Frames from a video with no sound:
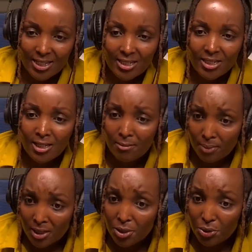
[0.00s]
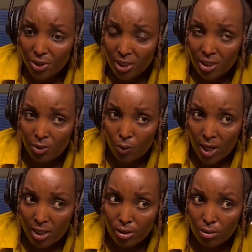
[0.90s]
it is a bit tricky.
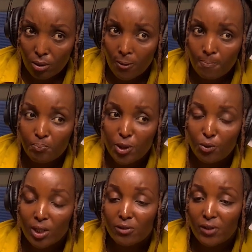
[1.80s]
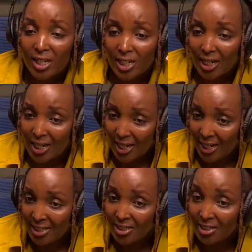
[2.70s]
Why so? You will find a
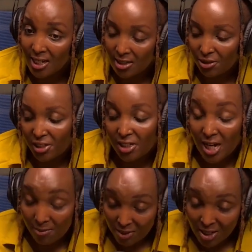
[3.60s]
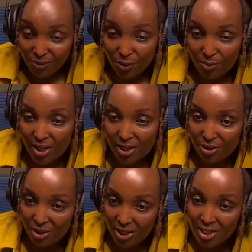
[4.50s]
client in Eldoret. I'm just from
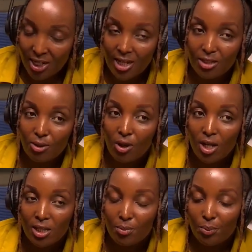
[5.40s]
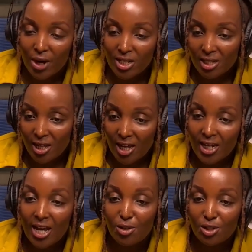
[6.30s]
Eldoret, and so the price
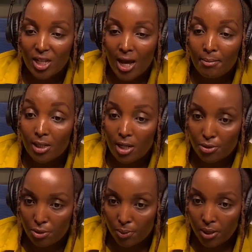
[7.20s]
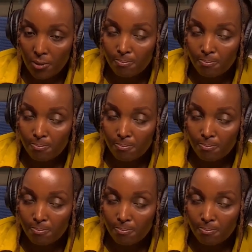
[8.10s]
and you see, I'm in Nairobi.